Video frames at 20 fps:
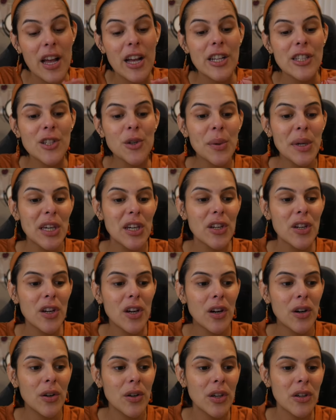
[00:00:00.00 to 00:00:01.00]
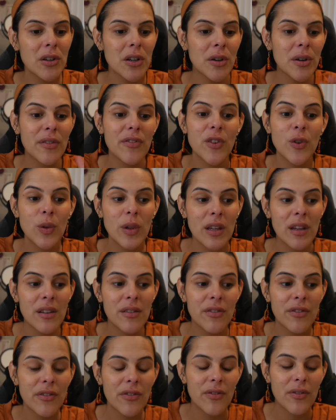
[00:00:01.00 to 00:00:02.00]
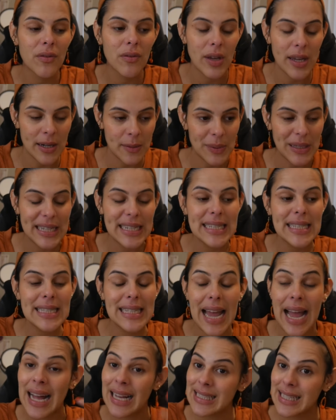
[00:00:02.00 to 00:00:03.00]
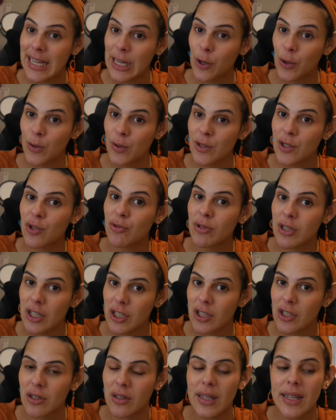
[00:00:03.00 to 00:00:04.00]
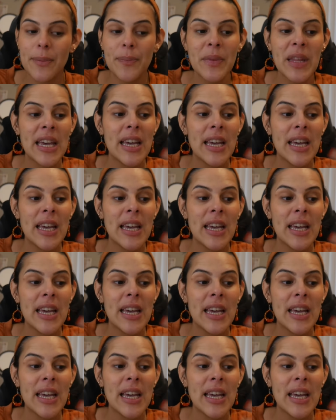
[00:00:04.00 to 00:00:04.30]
So we could go, you know, if you live in a place that has acorns traditionally,